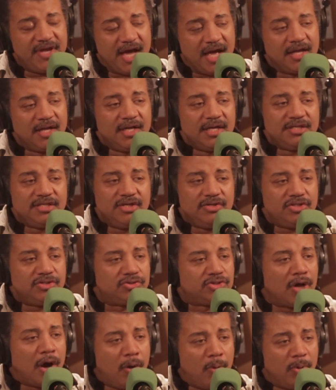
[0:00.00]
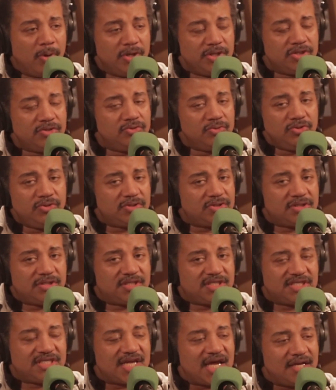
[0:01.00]
yeah, you
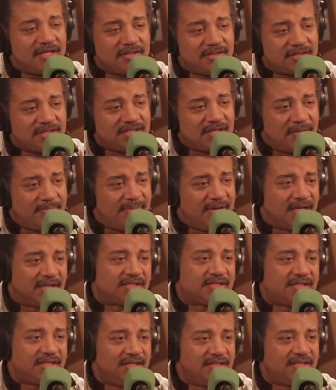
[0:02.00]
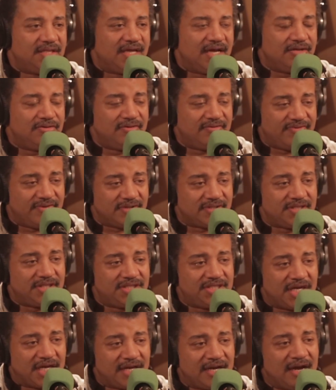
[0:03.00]
send something else into that universe
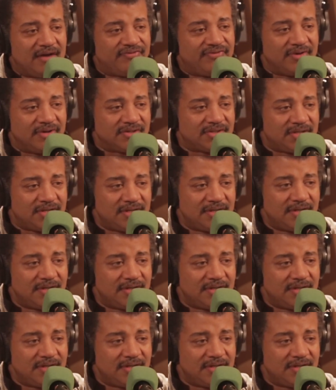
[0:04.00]
to check it out first.